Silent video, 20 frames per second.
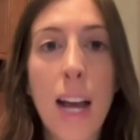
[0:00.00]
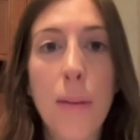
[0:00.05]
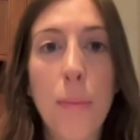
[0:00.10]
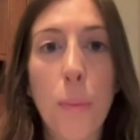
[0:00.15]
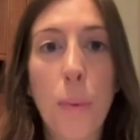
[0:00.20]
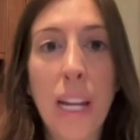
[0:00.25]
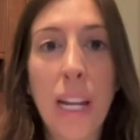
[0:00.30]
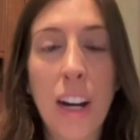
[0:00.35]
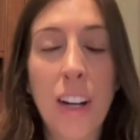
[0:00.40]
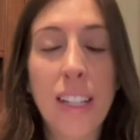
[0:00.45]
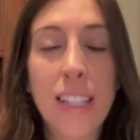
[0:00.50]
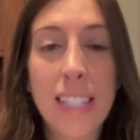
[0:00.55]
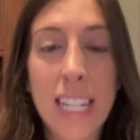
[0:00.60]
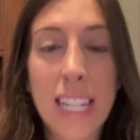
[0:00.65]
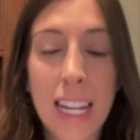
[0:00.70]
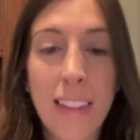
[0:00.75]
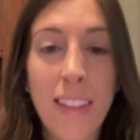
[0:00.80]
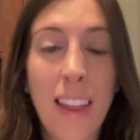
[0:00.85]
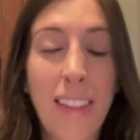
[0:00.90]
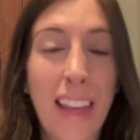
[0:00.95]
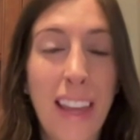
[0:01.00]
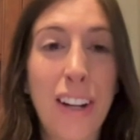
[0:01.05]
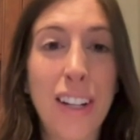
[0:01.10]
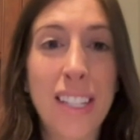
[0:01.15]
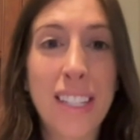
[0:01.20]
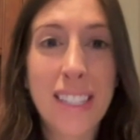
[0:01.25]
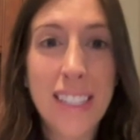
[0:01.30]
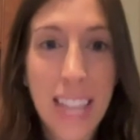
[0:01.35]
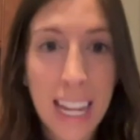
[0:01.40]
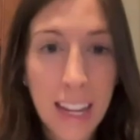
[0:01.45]
We are seeing that they are
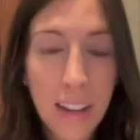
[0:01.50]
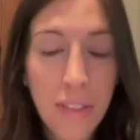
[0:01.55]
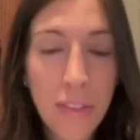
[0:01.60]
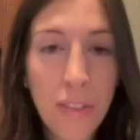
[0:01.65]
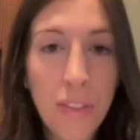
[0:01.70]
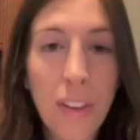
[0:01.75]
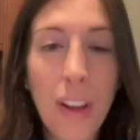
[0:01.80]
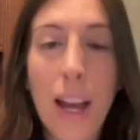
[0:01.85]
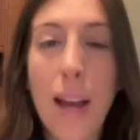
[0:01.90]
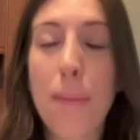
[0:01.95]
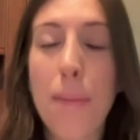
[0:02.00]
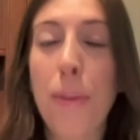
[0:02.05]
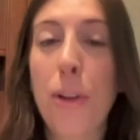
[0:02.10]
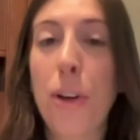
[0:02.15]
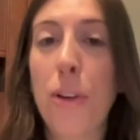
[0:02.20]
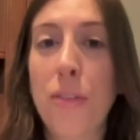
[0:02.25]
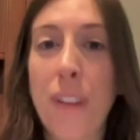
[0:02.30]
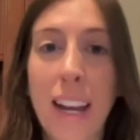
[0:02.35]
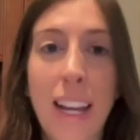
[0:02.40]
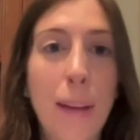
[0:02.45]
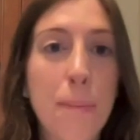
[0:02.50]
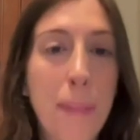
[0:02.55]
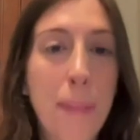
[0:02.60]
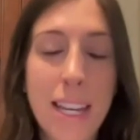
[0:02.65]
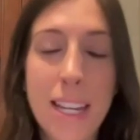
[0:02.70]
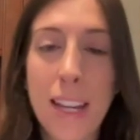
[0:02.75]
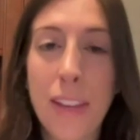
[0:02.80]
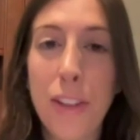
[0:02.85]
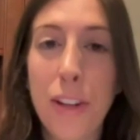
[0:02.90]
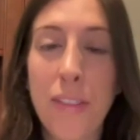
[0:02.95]
safe. They're
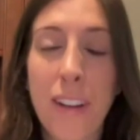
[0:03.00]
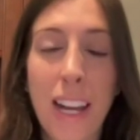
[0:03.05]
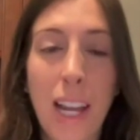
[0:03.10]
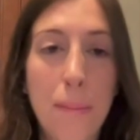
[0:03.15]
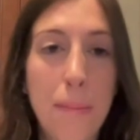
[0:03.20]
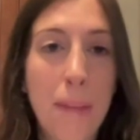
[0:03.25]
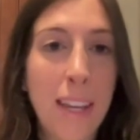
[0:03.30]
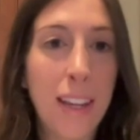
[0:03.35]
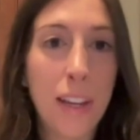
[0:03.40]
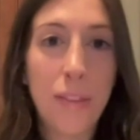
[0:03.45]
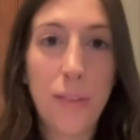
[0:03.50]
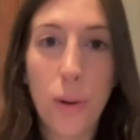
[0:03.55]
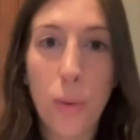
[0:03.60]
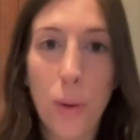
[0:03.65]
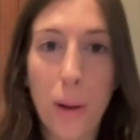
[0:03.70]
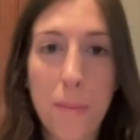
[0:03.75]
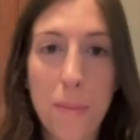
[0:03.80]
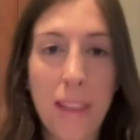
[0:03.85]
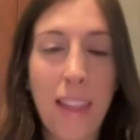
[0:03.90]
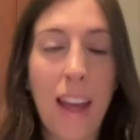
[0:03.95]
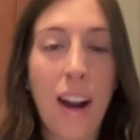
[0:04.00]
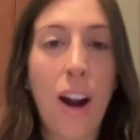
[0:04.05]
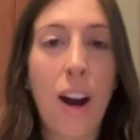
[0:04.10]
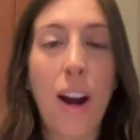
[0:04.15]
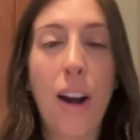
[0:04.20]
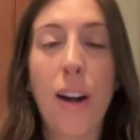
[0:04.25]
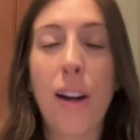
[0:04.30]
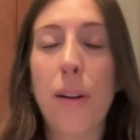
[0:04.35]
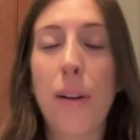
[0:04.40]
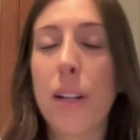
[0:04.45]
recommended for women that
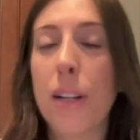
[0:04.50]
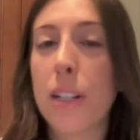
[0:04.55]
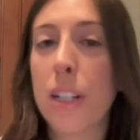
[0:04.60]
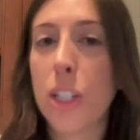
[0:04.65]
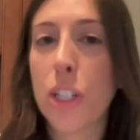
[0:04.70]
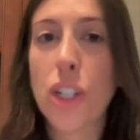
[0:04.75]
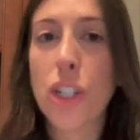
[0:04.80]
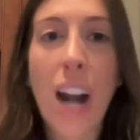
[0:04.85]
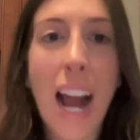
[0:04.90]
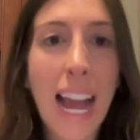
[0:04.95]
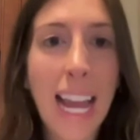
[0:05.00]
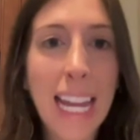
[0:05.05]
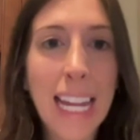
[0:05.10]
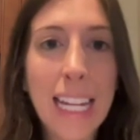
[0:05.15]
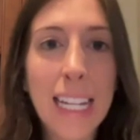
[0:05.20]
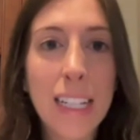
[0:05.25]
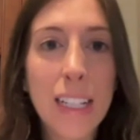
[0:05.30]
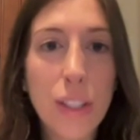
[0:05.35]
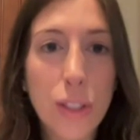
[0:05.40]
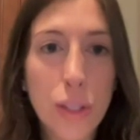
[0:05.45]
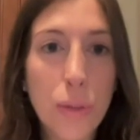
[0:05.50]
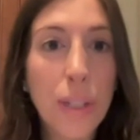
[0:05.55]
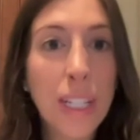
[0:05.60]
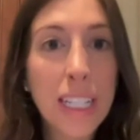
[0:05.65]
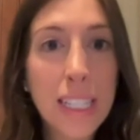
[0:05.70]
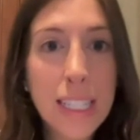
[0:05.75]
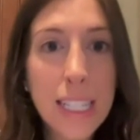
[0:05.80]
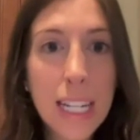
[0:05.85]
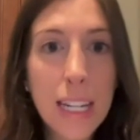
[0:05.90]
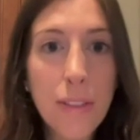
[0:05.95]
are trying to
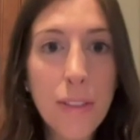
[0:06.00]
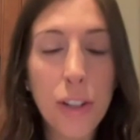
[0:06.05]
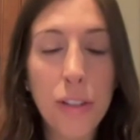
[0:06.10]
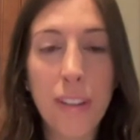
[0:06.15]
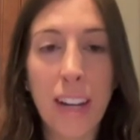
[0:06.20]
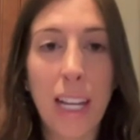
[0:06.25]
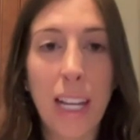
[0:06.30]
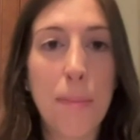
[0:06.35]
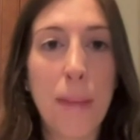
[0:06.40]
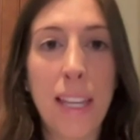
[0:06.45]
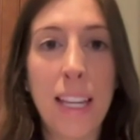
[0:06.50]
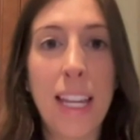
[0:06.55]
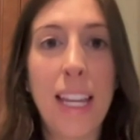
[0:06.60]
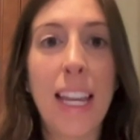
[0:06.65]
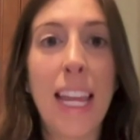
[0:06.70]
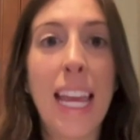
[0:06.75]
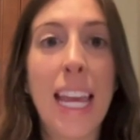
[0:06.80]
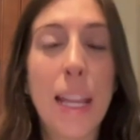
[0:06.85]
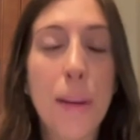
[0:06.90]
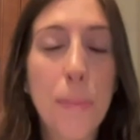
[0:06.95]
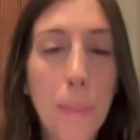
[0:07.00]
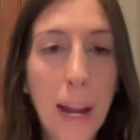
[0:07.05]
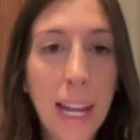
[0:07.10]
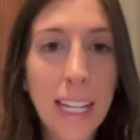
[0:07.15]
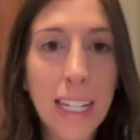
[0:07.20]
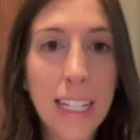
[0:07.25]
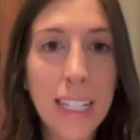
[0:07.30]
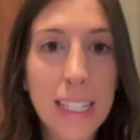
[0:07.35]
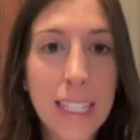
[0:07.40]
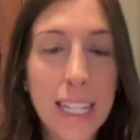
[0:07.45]
conceive. They're recommended in
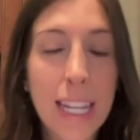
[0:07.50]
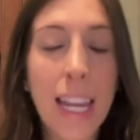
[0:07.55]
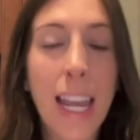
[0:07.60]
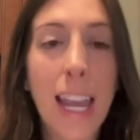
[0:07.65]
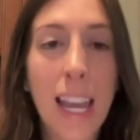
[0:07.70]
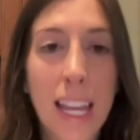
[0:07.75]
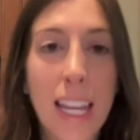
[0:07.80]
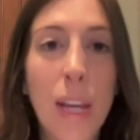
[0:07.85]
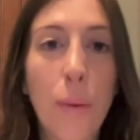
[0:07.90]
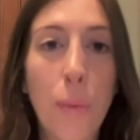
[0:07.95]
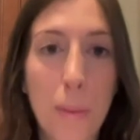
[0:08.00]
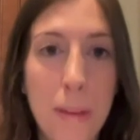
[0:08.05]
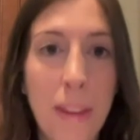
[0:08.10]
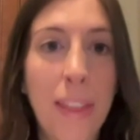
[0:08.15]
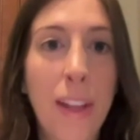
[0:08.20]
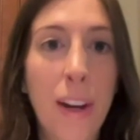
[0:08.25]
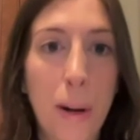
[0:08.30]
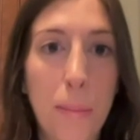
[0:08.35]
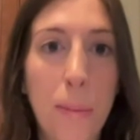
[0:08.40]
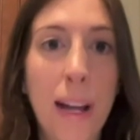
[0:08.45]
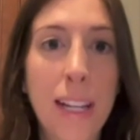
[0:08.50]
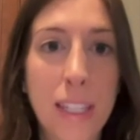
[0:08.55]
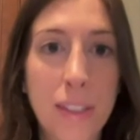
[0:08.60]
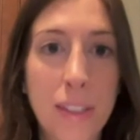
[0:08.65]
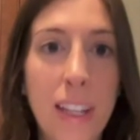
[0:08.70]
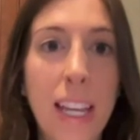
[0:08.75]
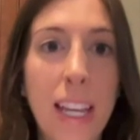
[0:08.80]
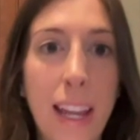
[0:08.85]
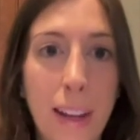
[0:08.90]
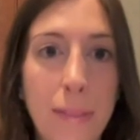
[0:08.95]
pregnancy and in women that are
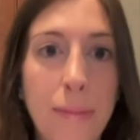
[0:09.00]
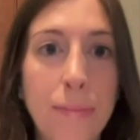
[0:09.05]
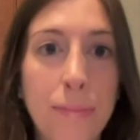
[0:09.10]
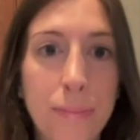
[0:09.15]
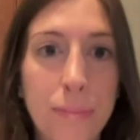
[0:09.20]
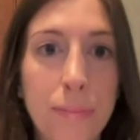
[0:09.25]
breastfeeding.